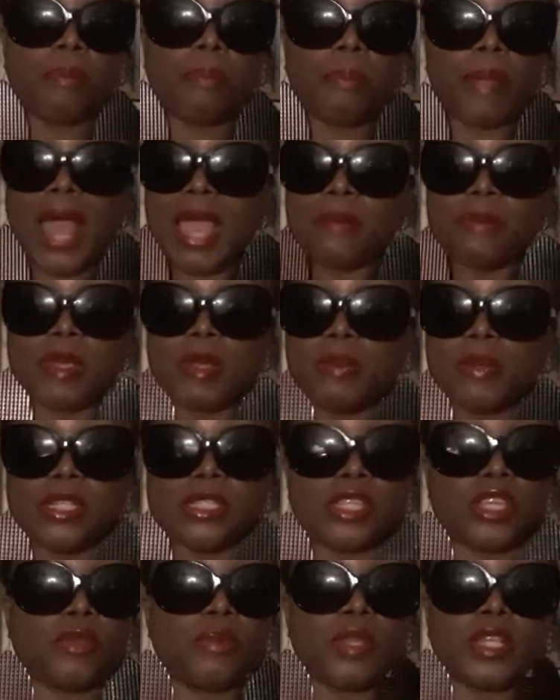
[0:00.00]
black people
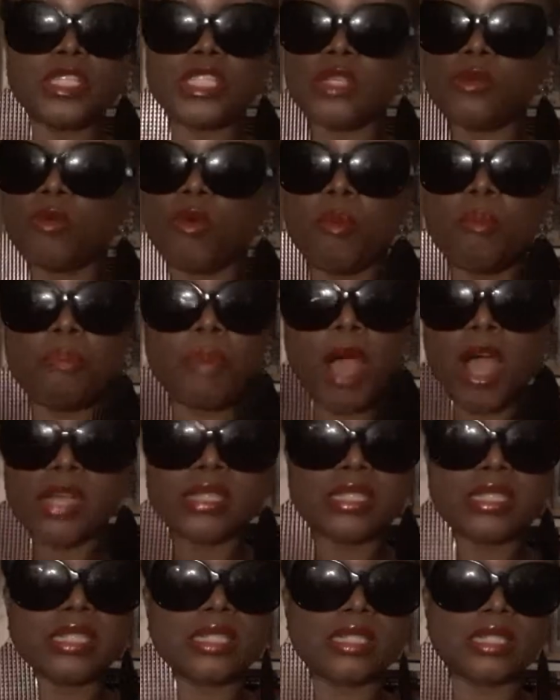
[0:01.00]
as a community will
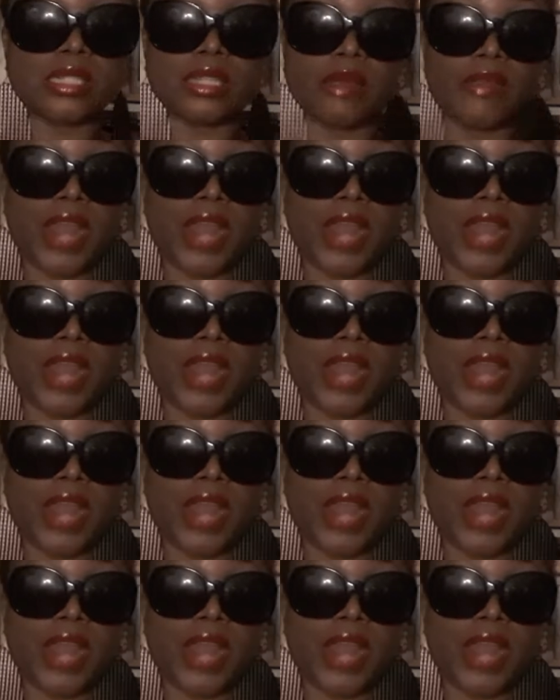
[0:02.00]
burst into